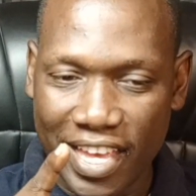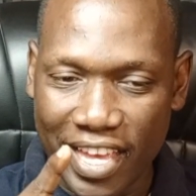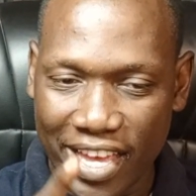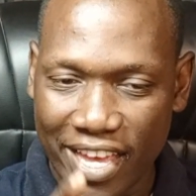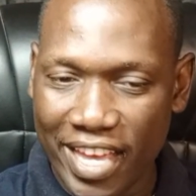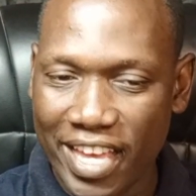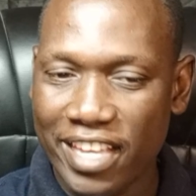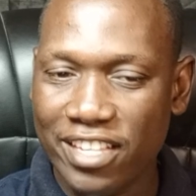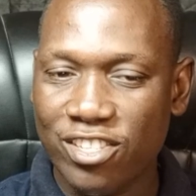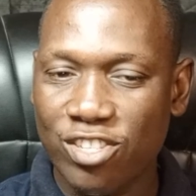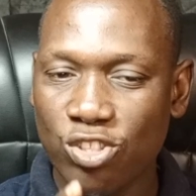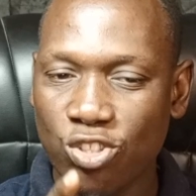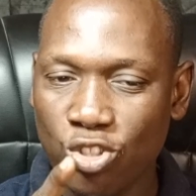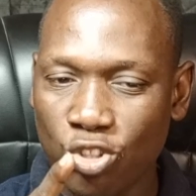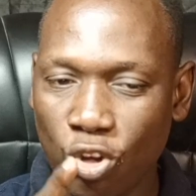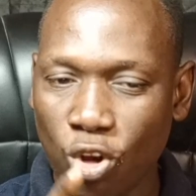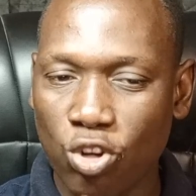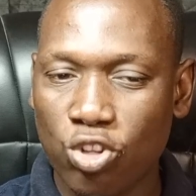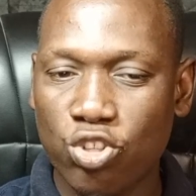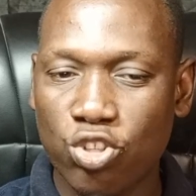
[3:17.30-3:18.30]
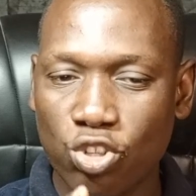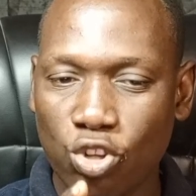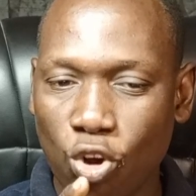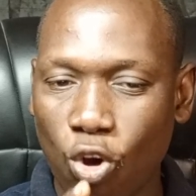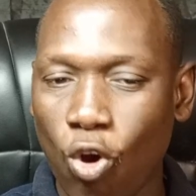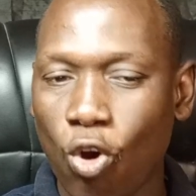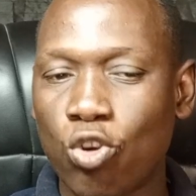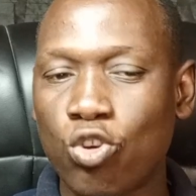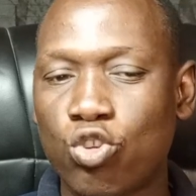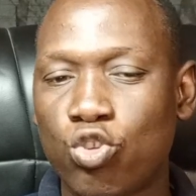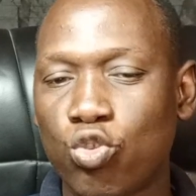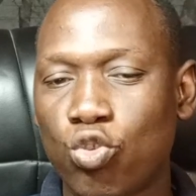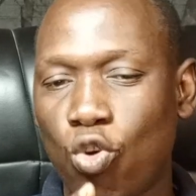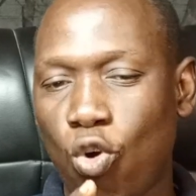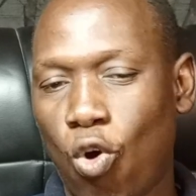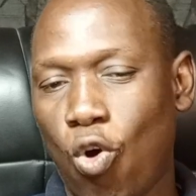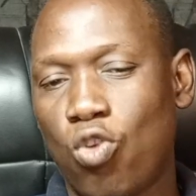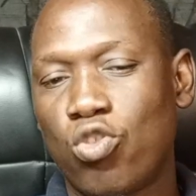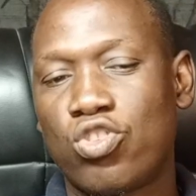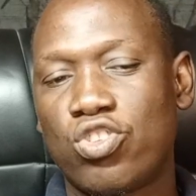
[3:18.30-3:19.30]
He is not going to
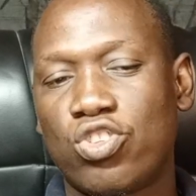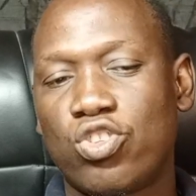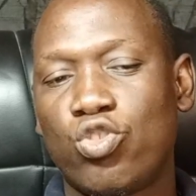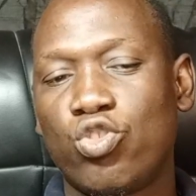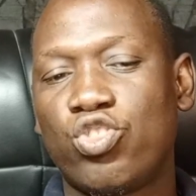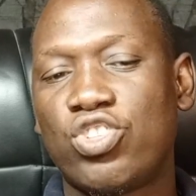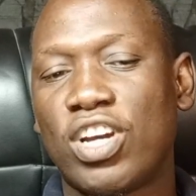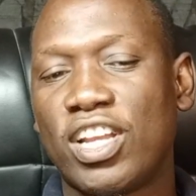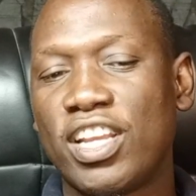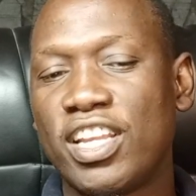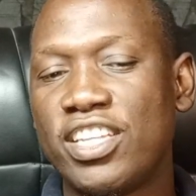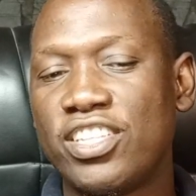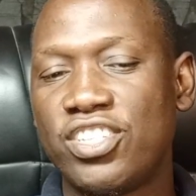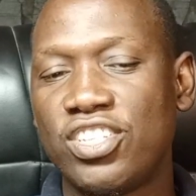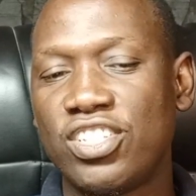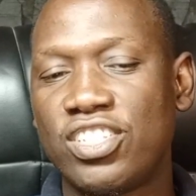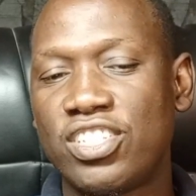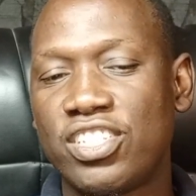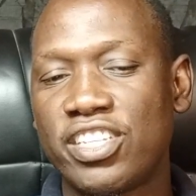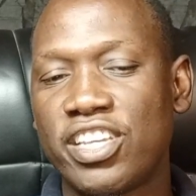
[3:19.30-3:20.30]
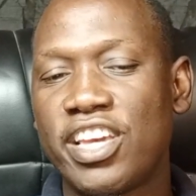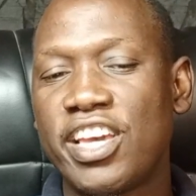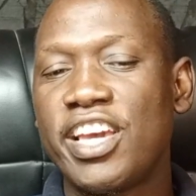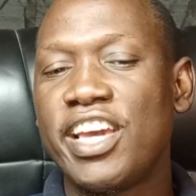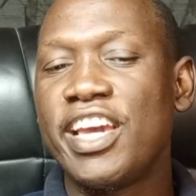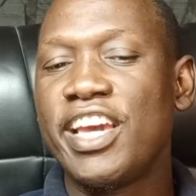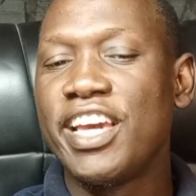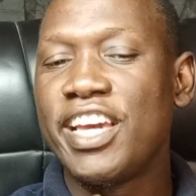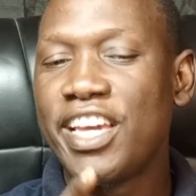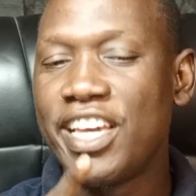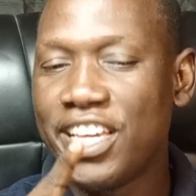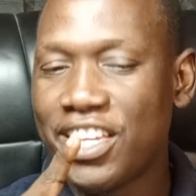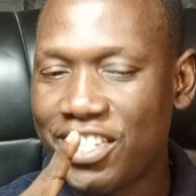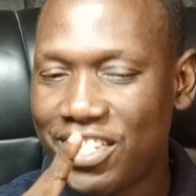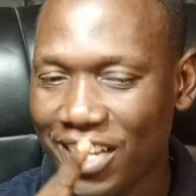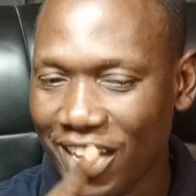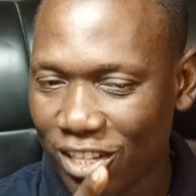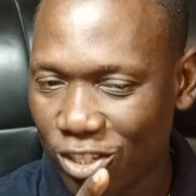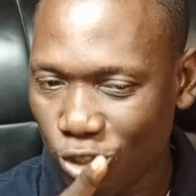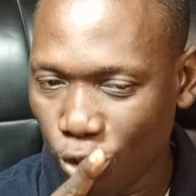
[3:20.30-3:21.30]
court to challenge it. He
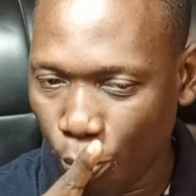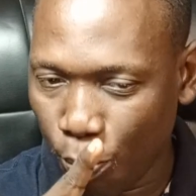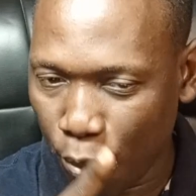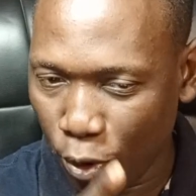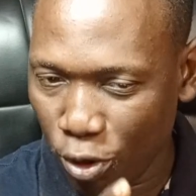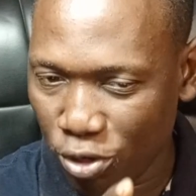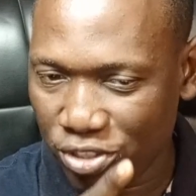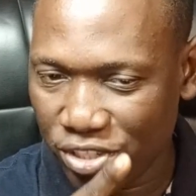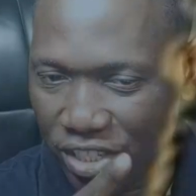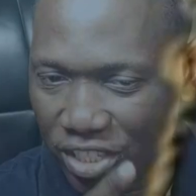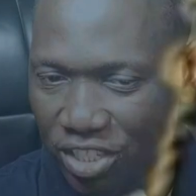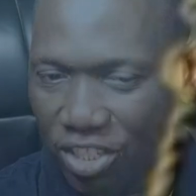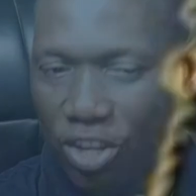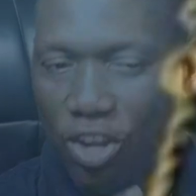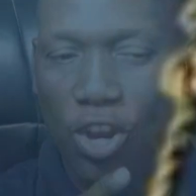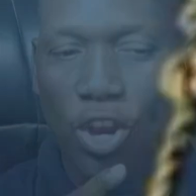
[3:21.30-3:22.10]
just opposed it,